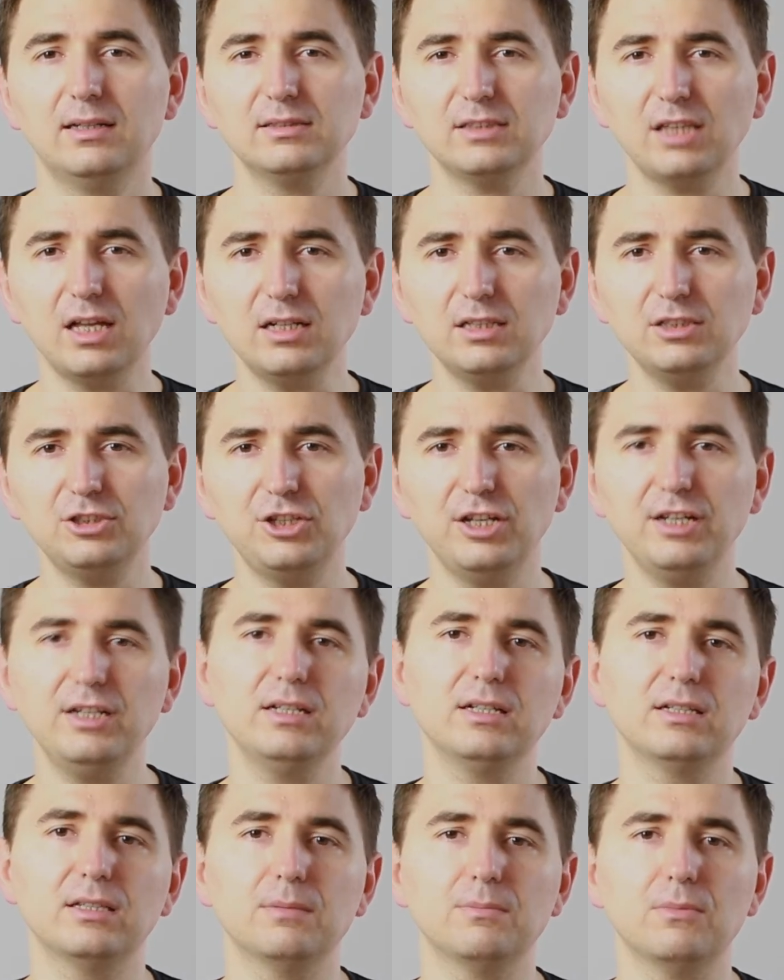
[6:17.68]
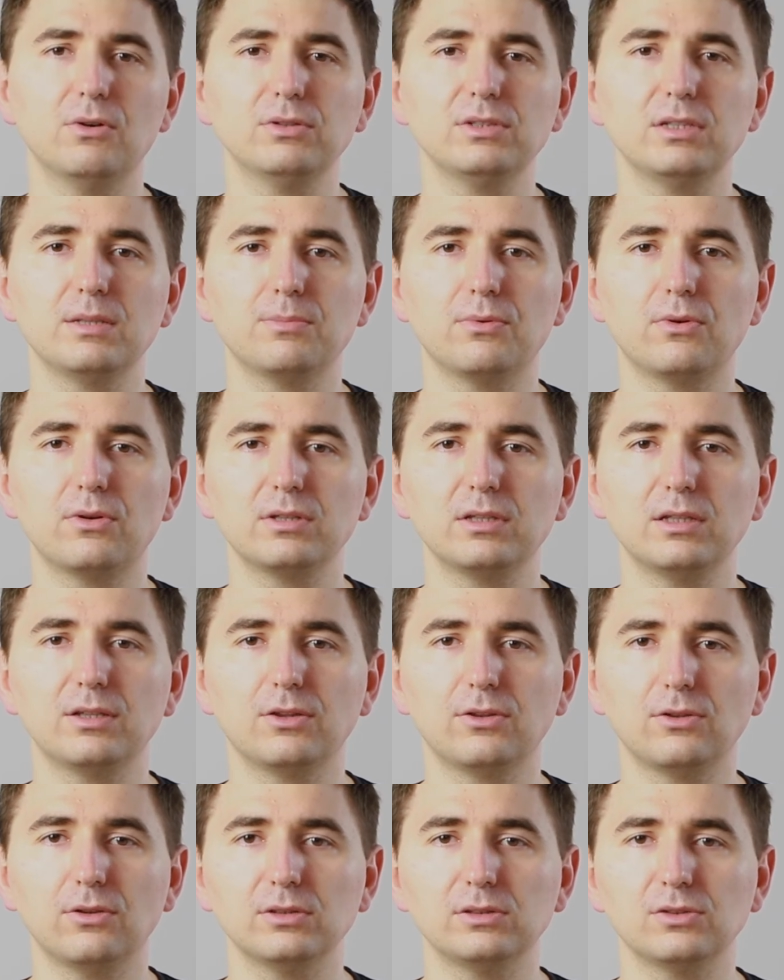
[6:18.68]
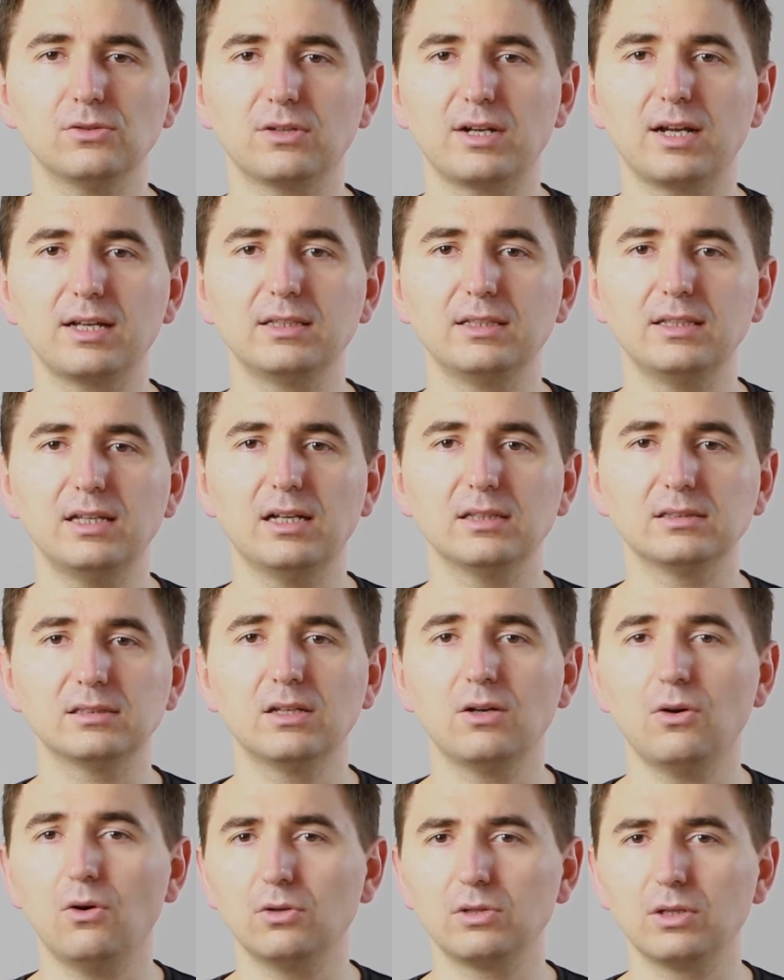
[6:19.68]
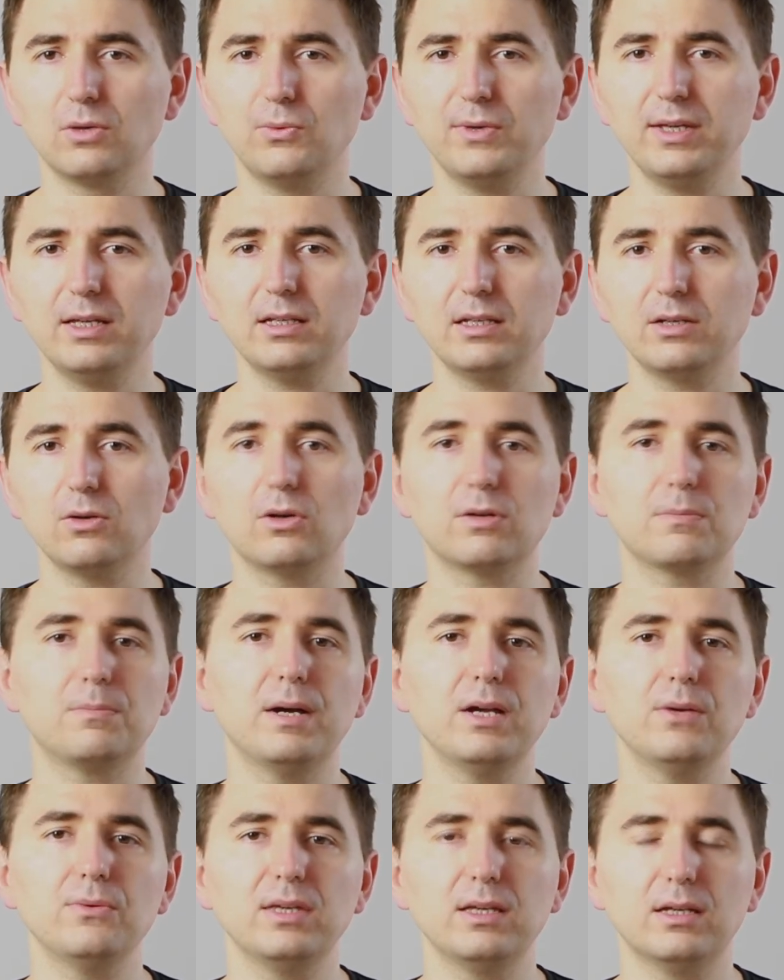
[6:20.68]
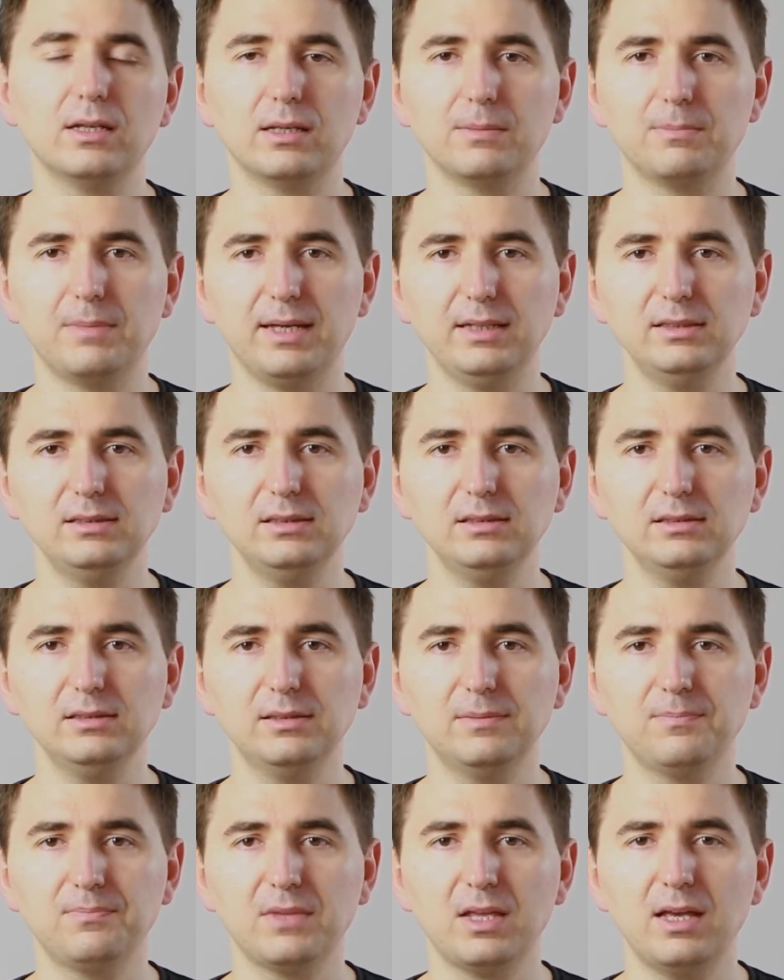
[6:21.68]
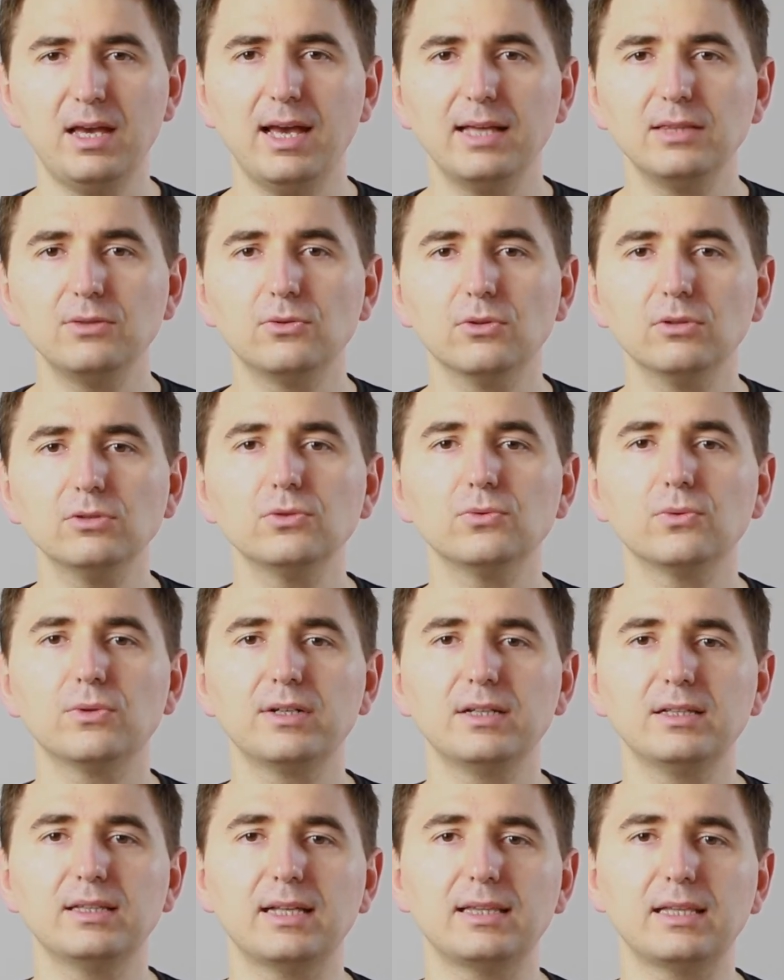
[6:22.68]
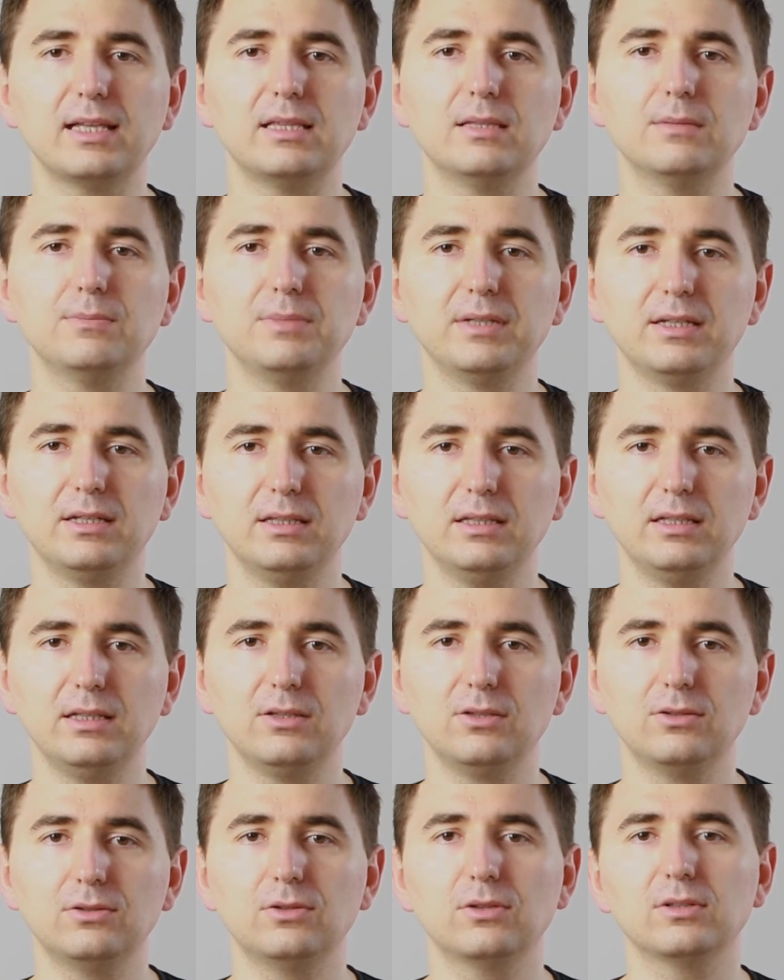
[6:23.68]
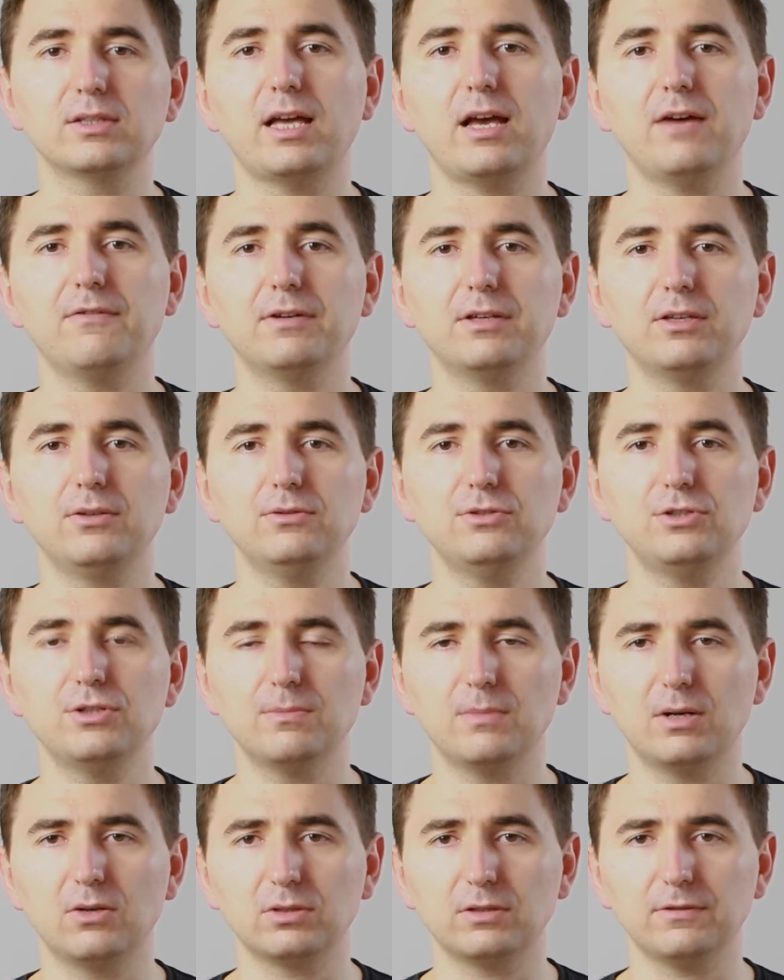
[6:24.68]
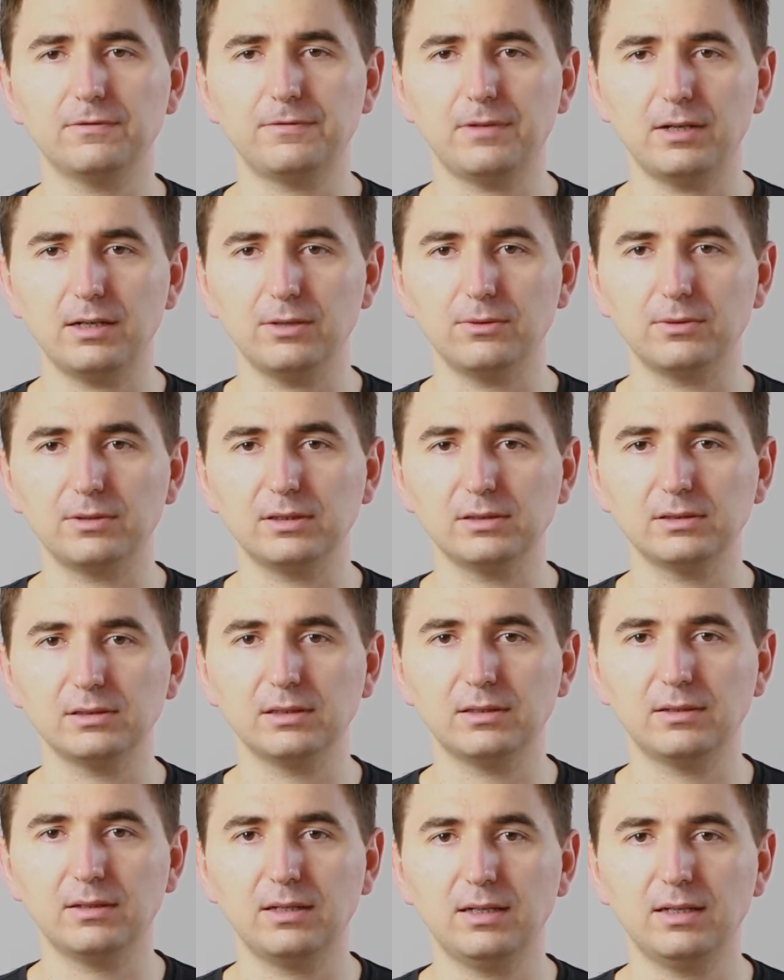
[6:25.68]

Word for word: Start sharing the most important thoughts or ideas on a weekly or bi-weekly basis, and don't worry that at the beginning you don't have a huge amount of followers.